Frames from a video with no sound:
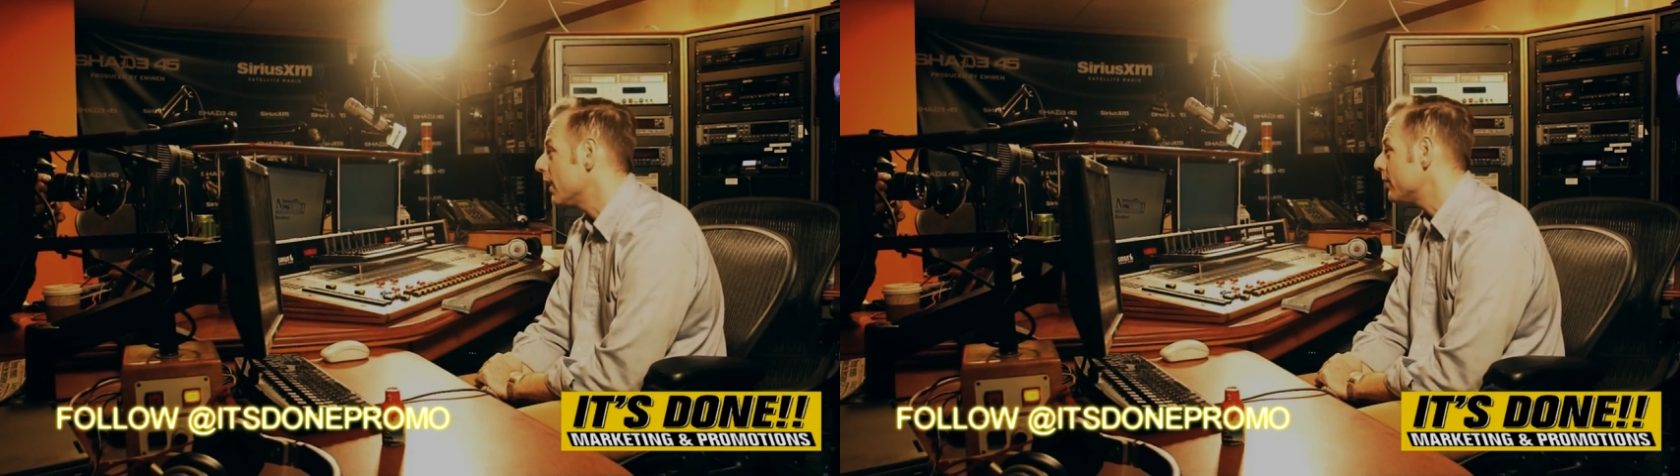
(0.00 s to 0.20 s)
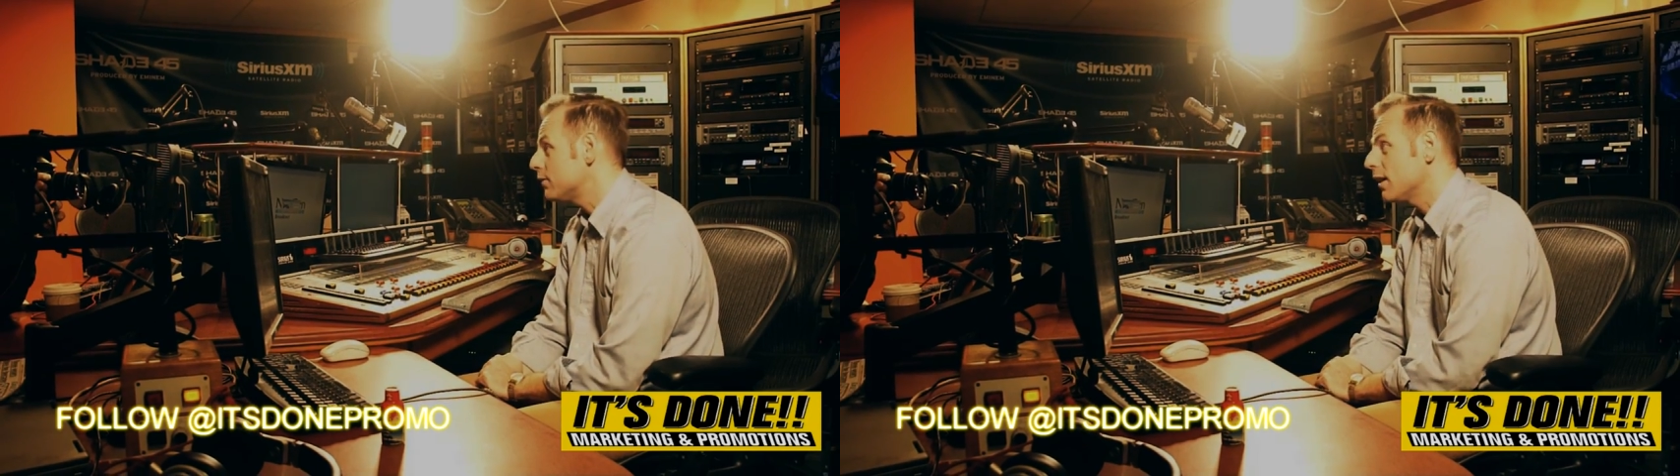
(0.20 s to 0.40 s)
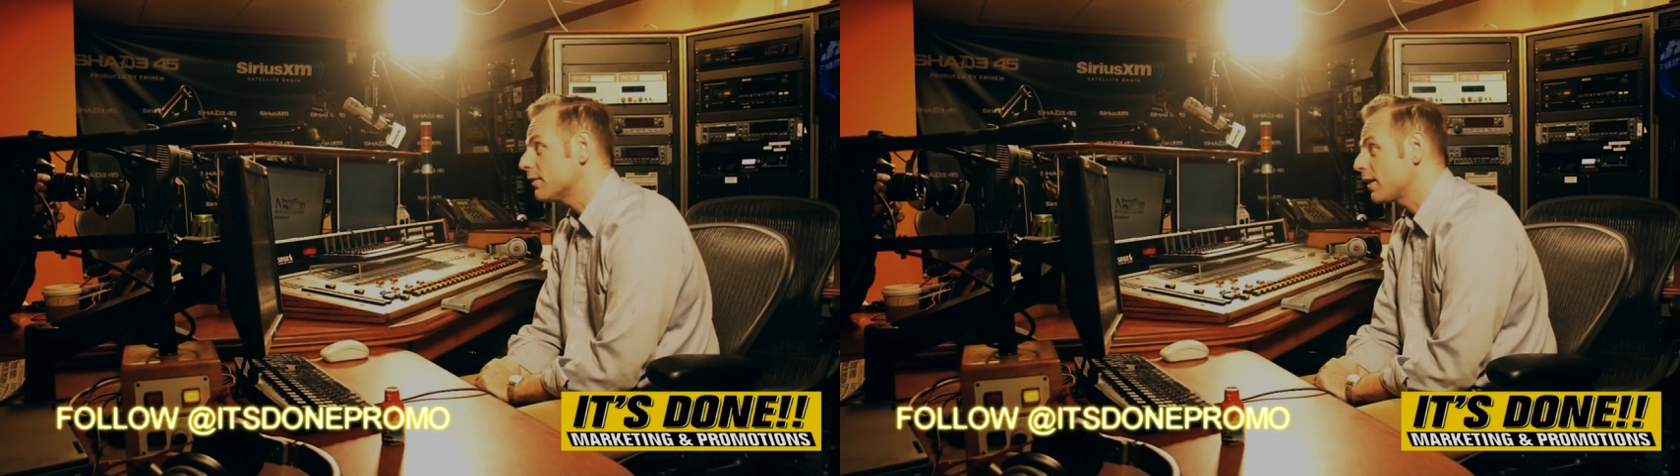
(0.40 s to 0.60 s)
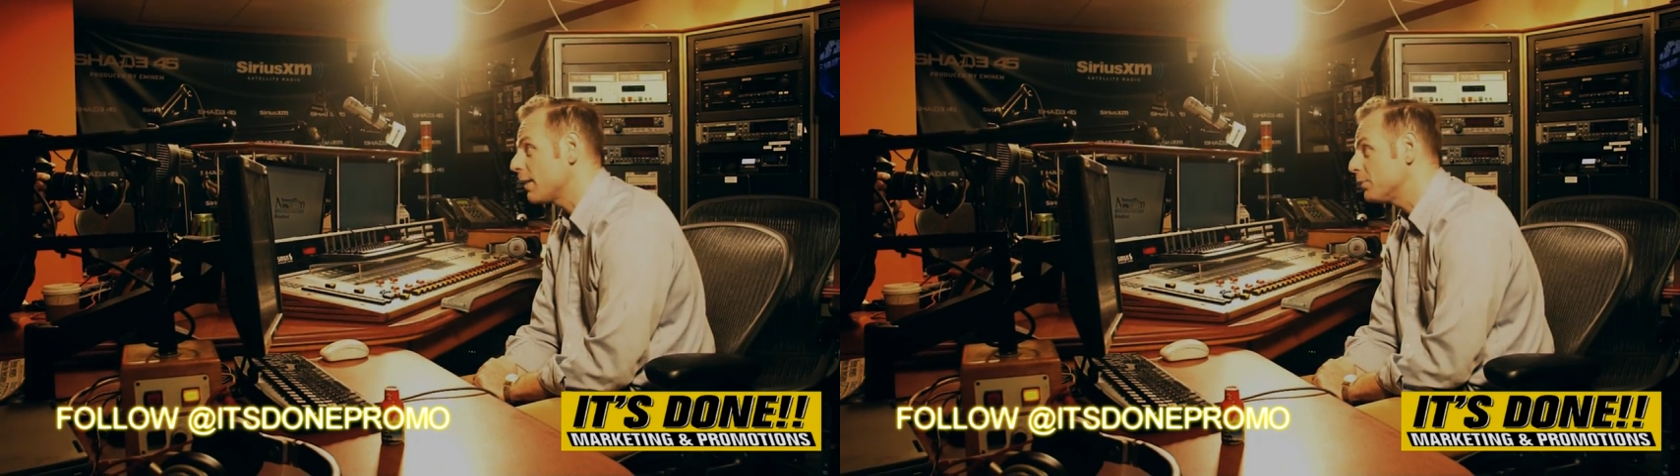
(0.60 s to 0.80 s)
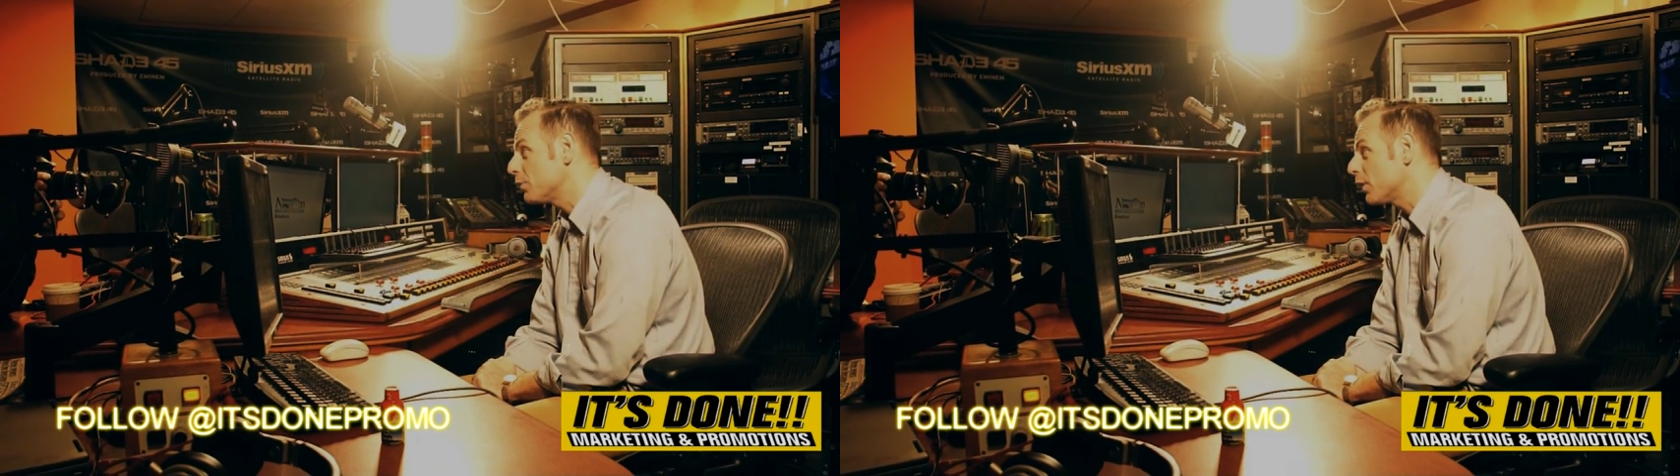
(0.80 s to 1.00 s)
glad that you guys
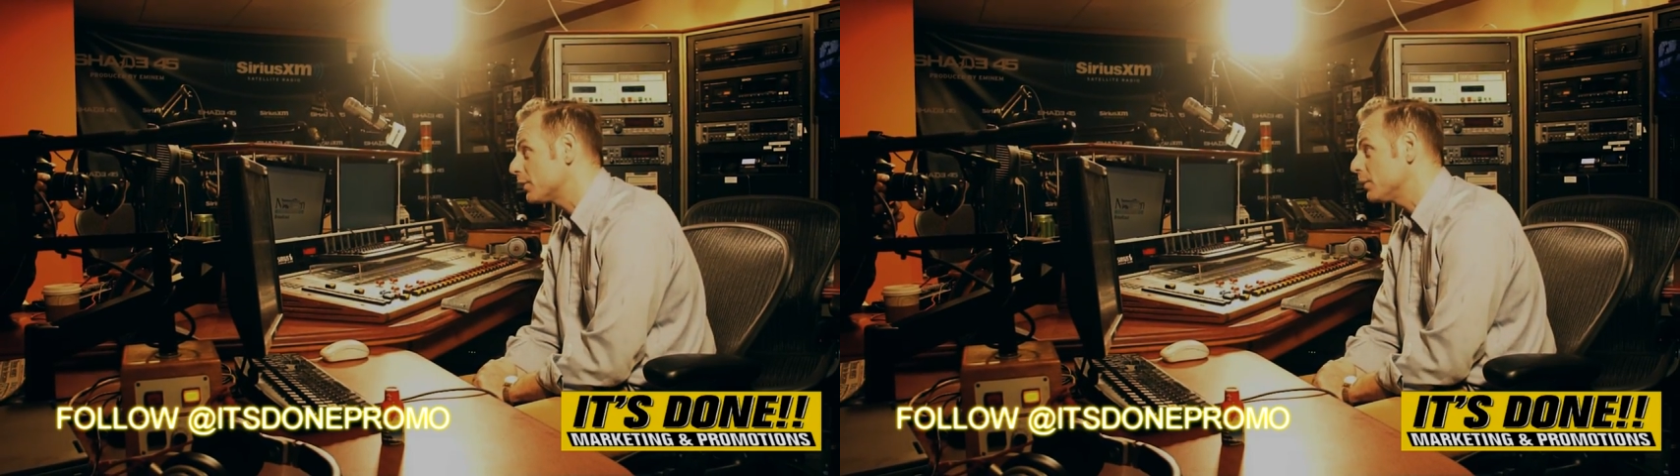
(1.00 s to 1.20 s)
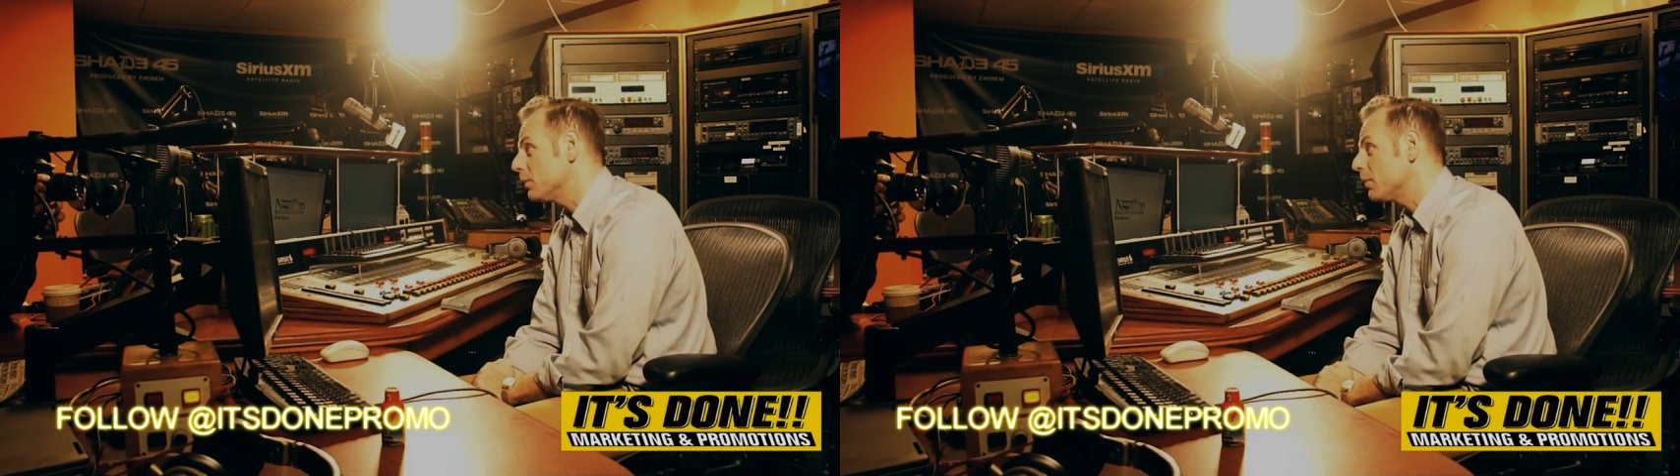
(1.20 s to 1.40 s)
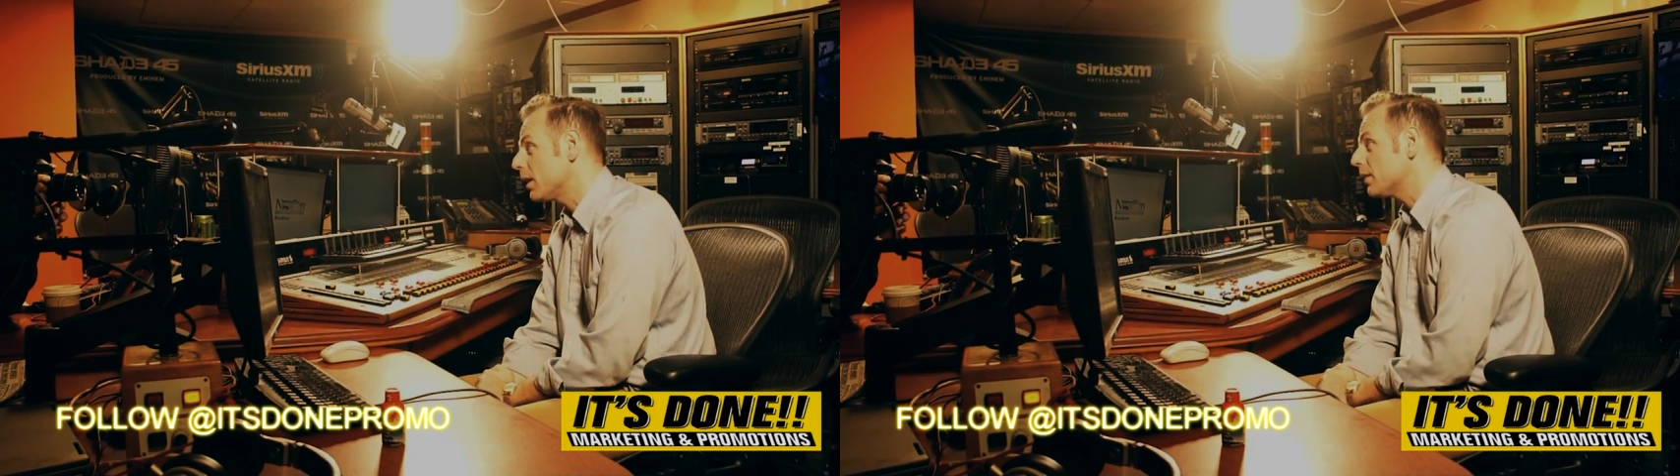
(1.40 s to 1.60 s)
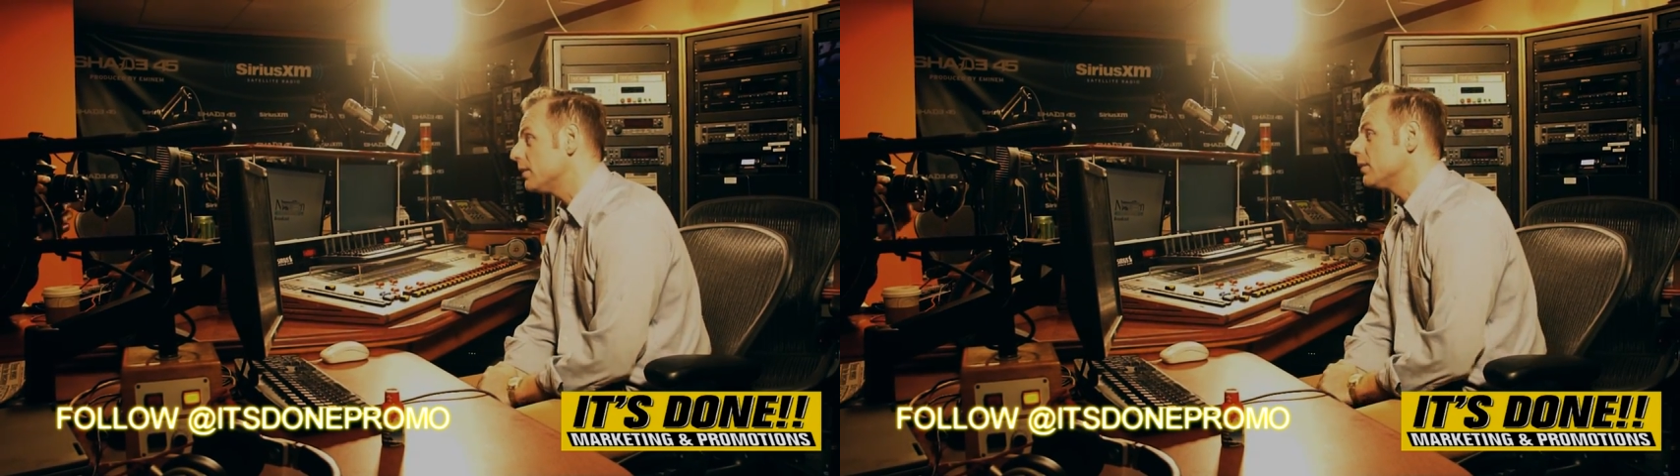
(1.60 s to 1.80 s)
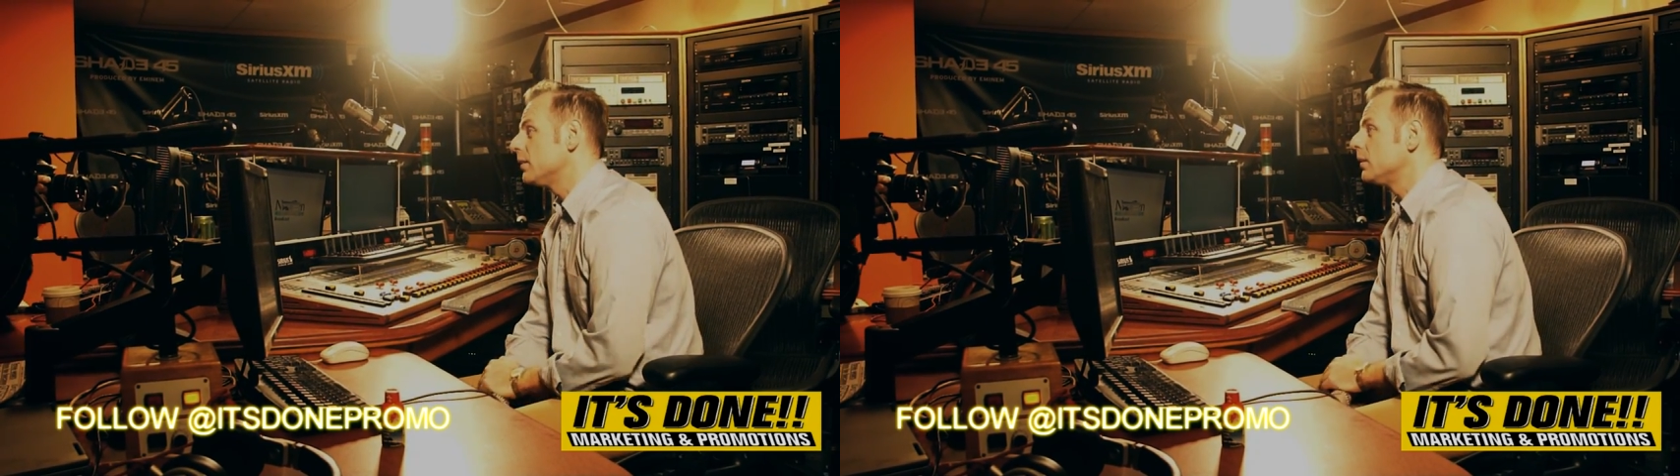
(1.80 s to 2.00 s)
came to talk to me about it.